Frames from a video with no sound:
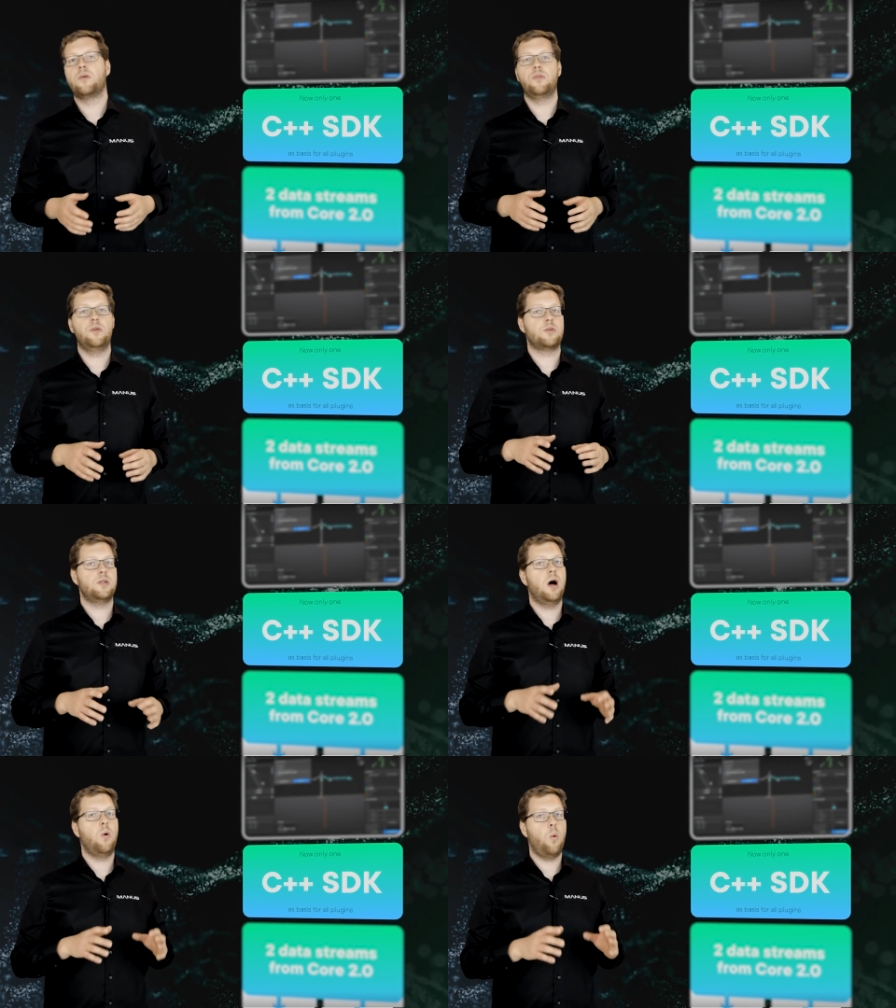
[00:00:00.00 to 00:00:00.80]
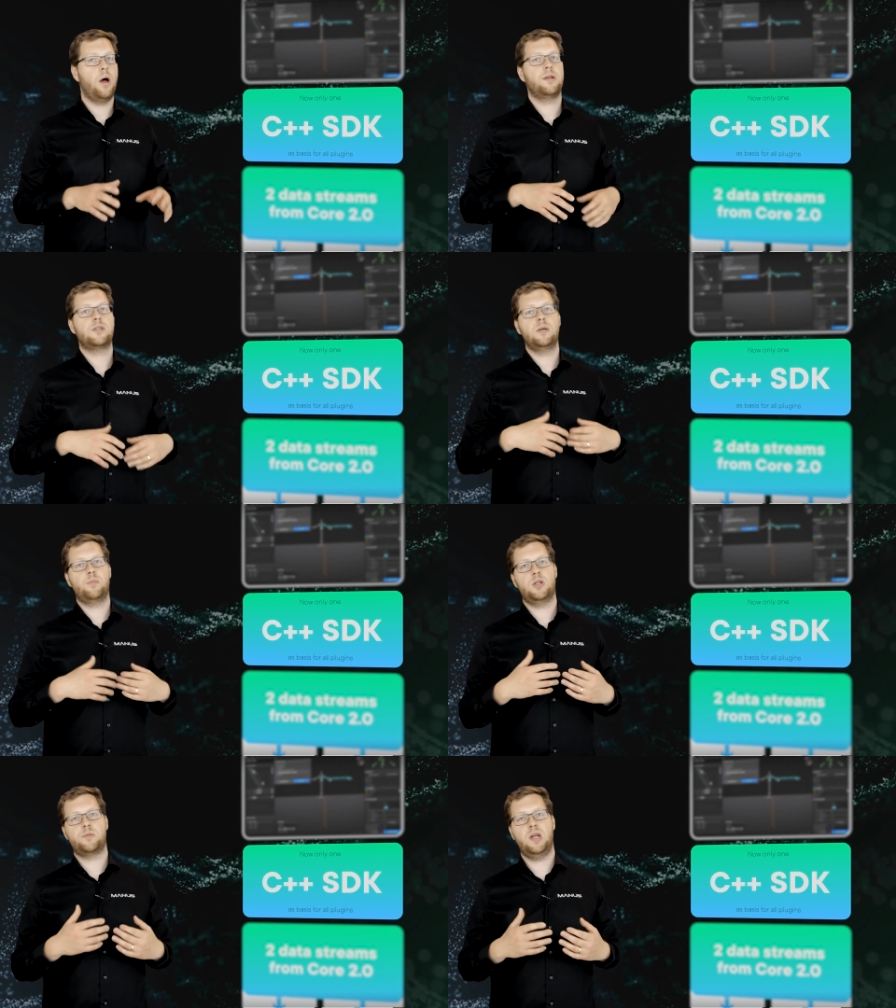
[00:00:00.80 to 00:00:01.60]
There's now one C++
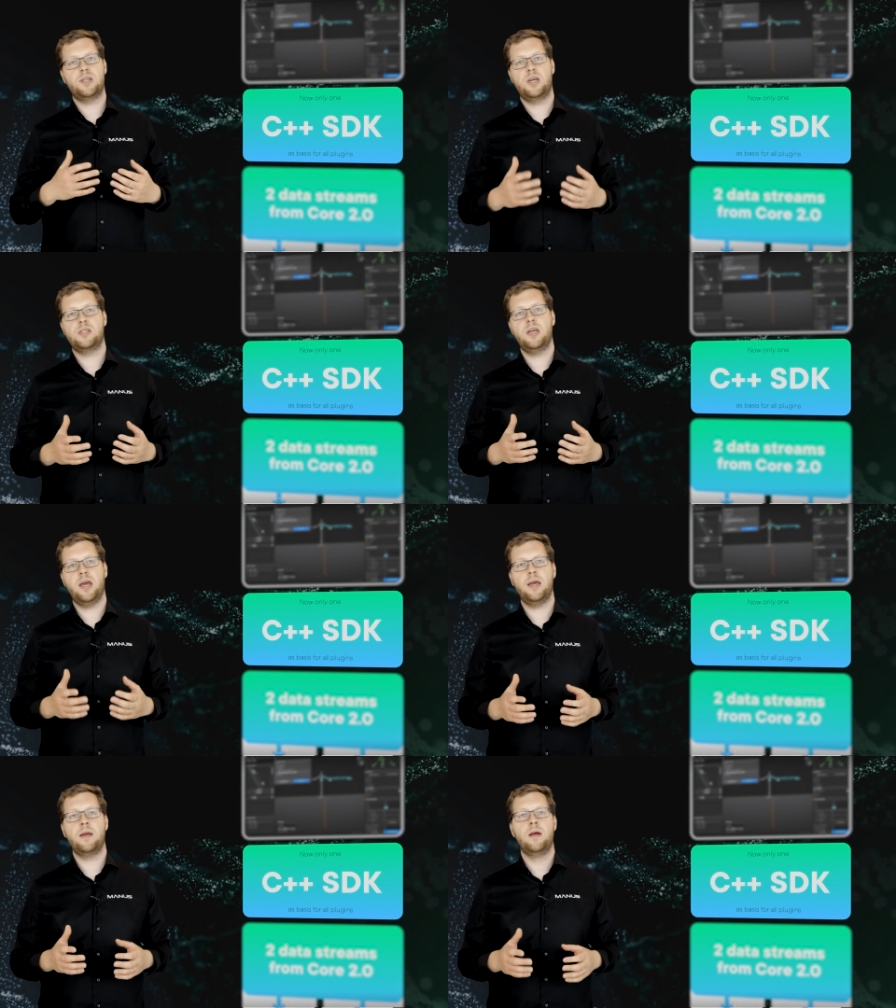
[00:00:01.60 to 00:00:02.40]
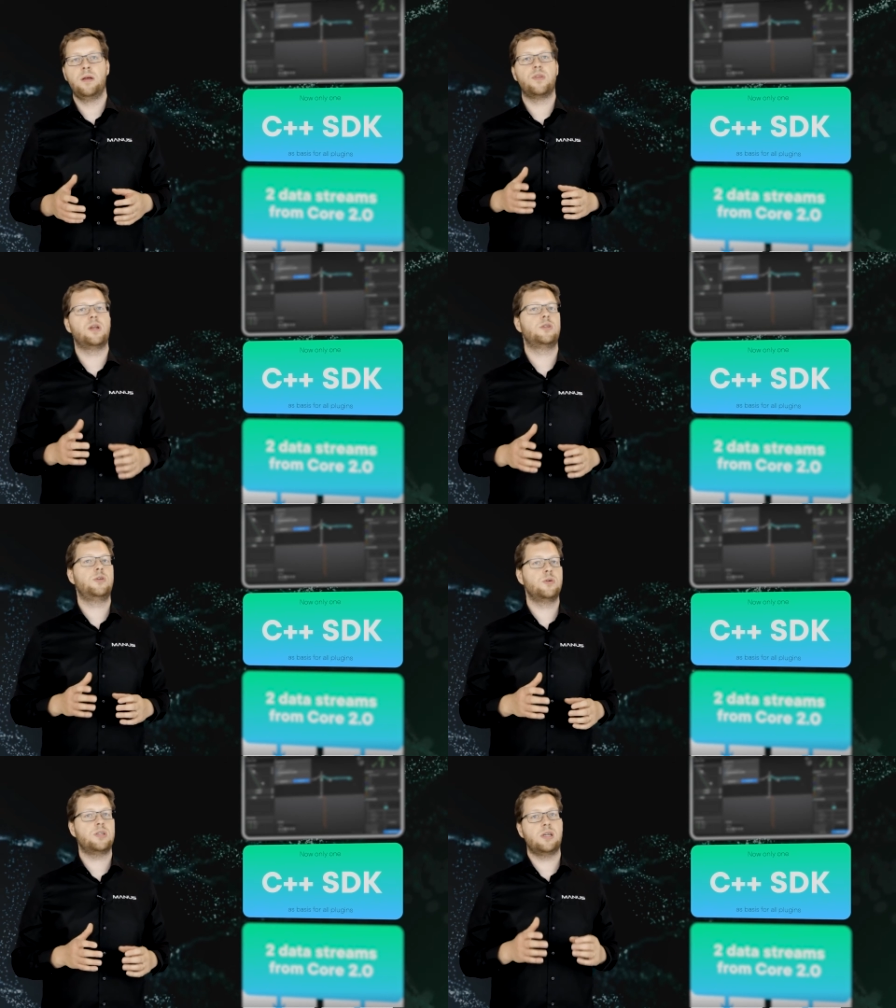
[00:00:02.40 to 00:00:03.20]
SDK that is
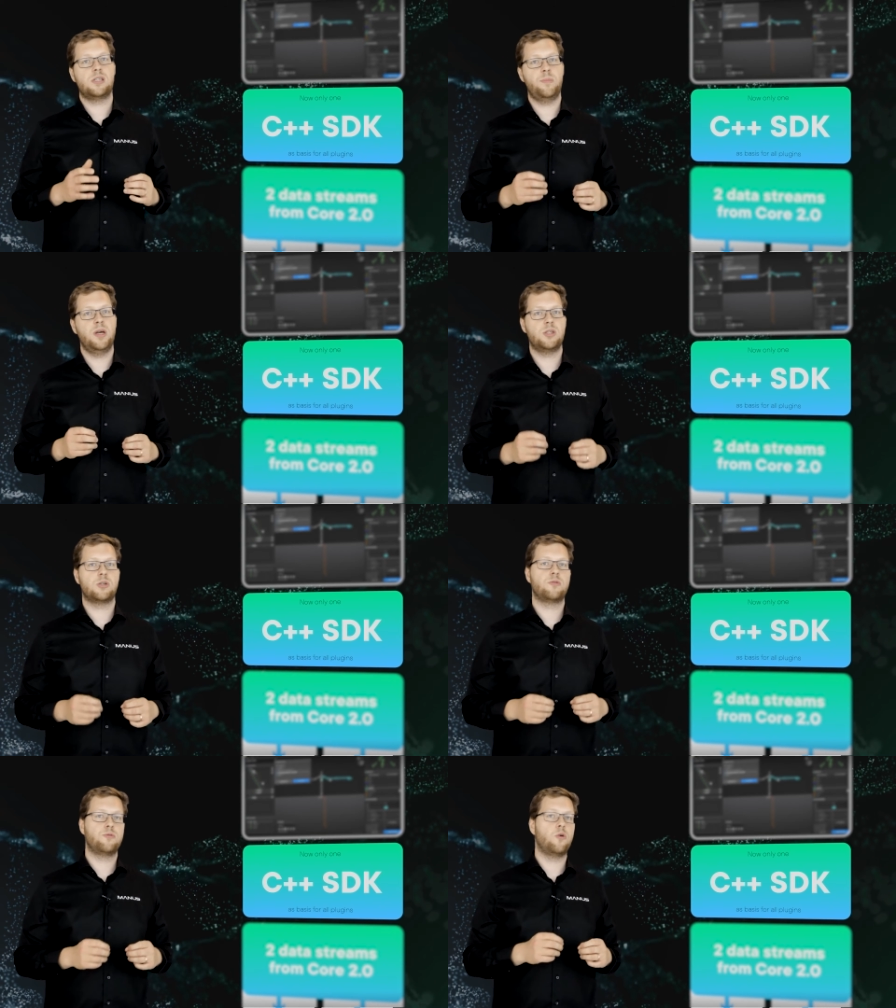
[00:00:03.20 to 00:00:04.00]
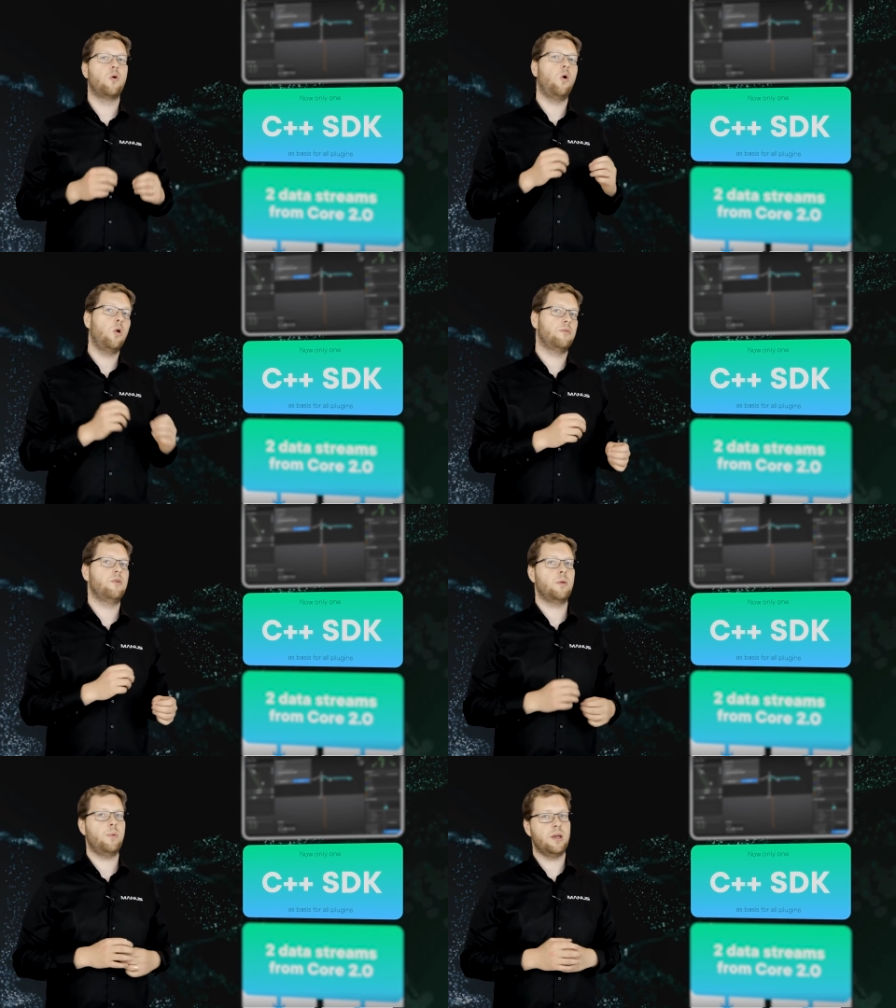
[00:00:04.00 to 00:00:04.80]
used as the basis for all of
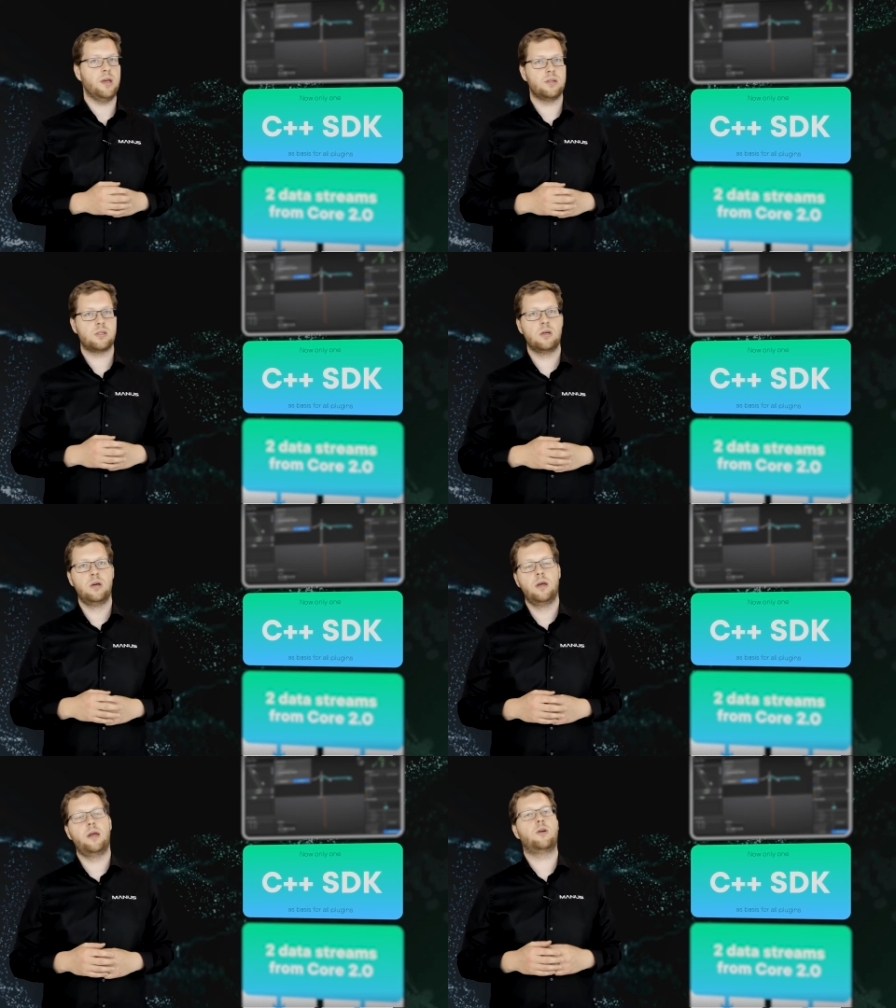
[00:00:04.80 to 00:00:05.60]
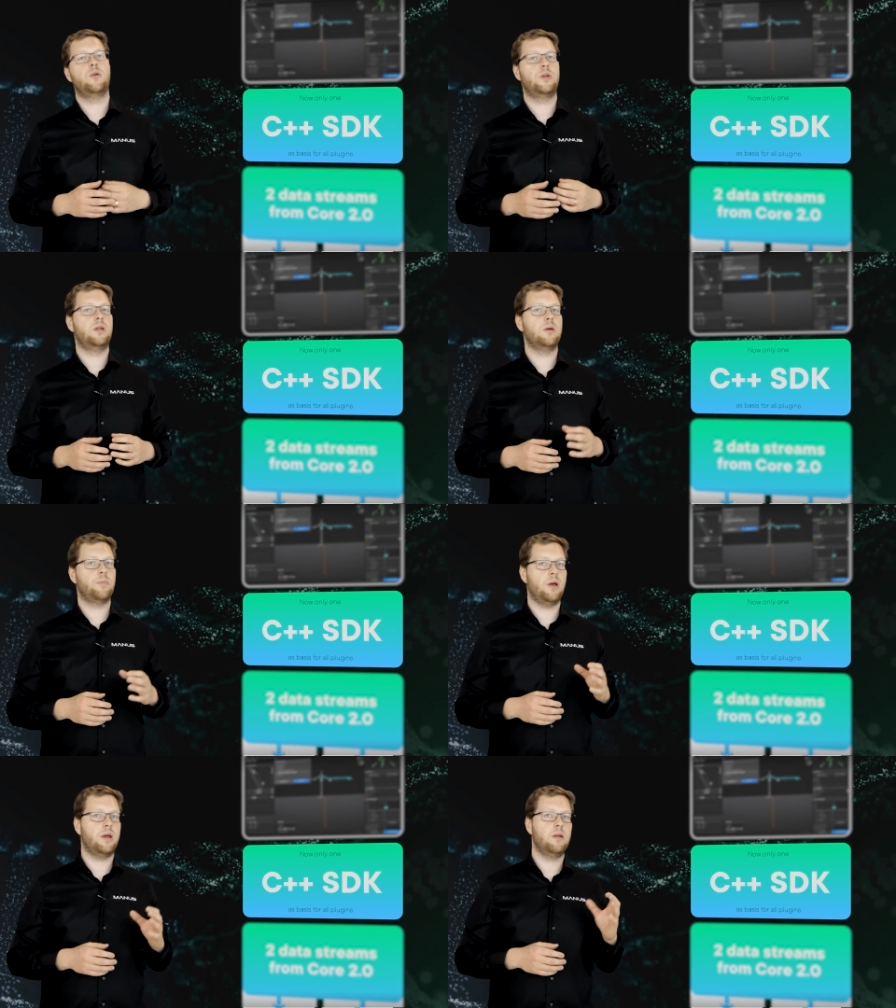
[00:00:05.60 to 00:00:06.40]
our plugins, including the
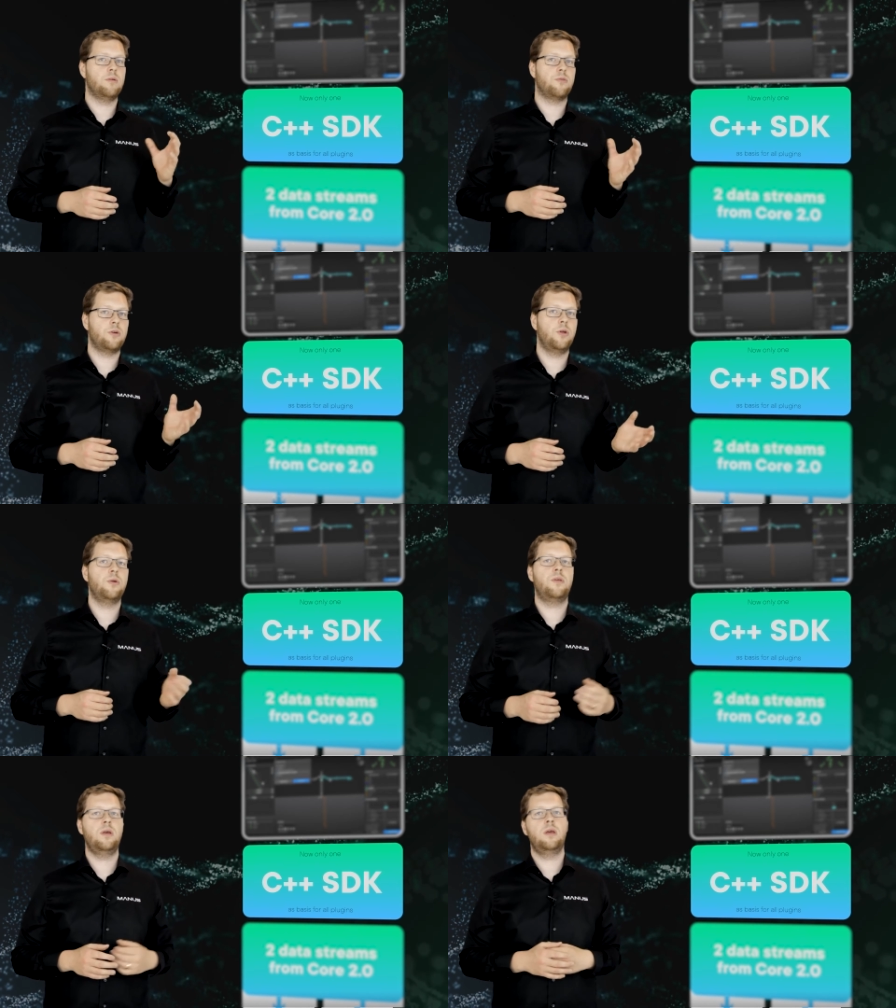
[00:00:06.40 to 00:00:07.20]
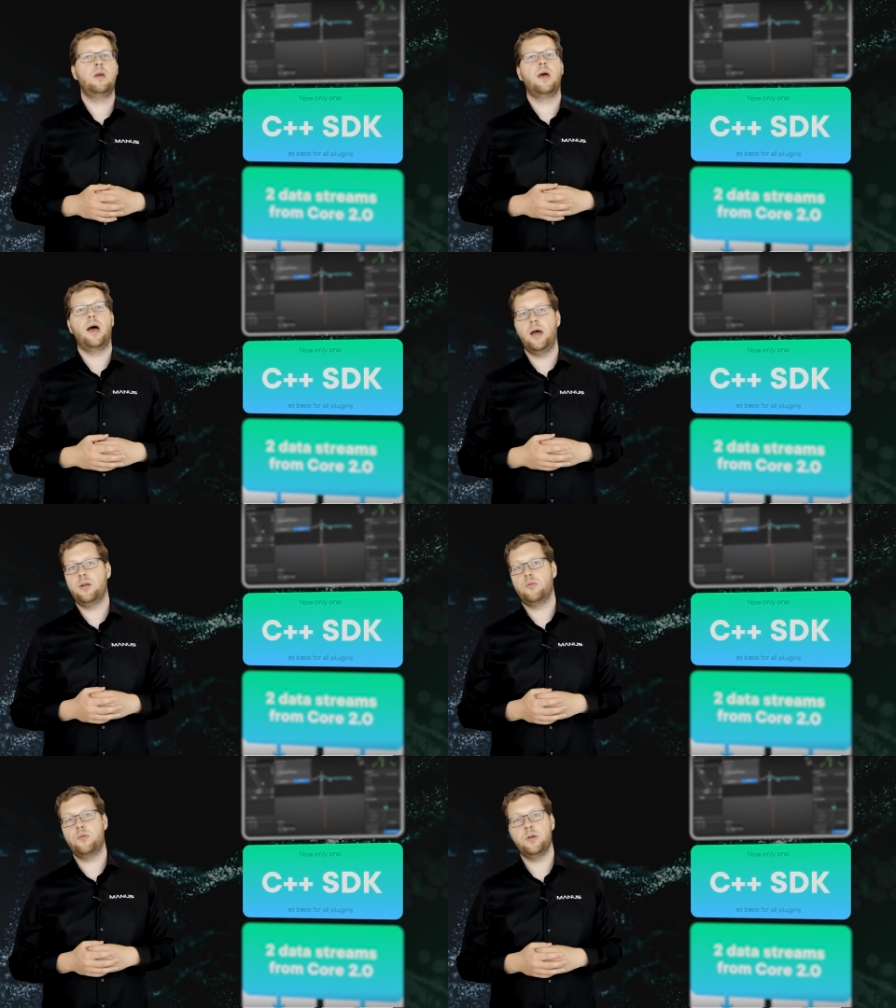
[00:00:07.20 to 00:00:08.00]
plugin for Unity and
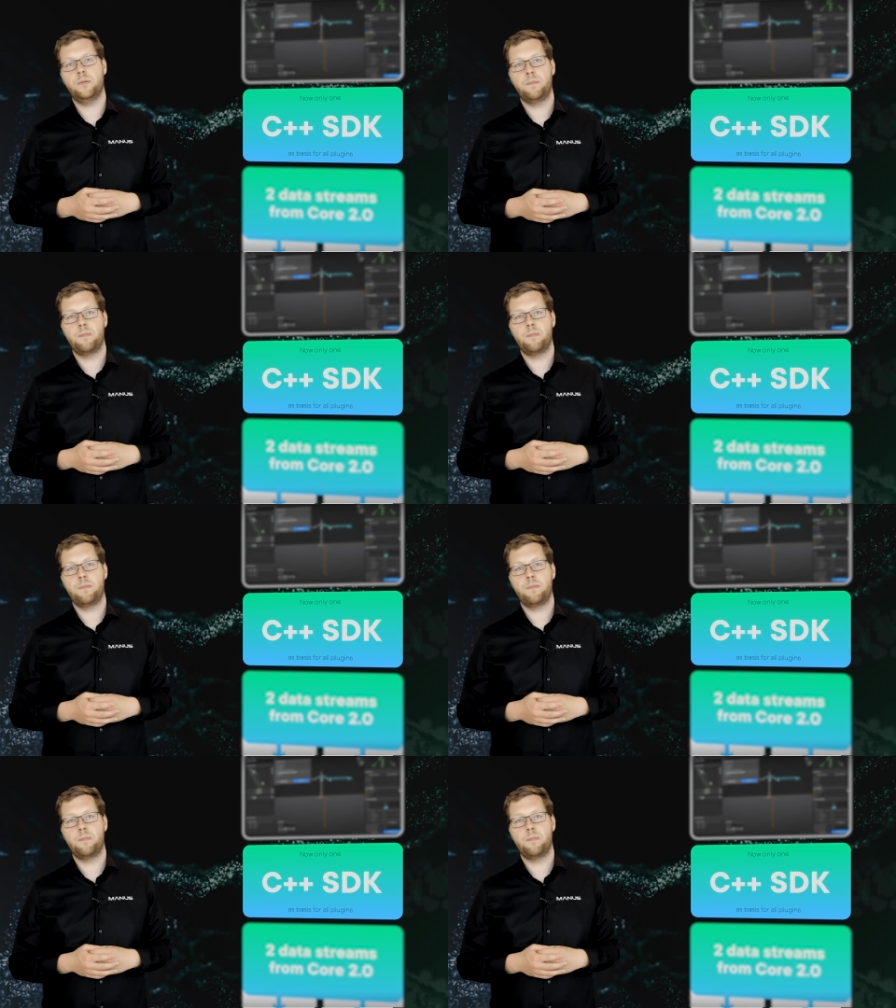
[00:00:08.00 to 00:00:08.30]
Unreal.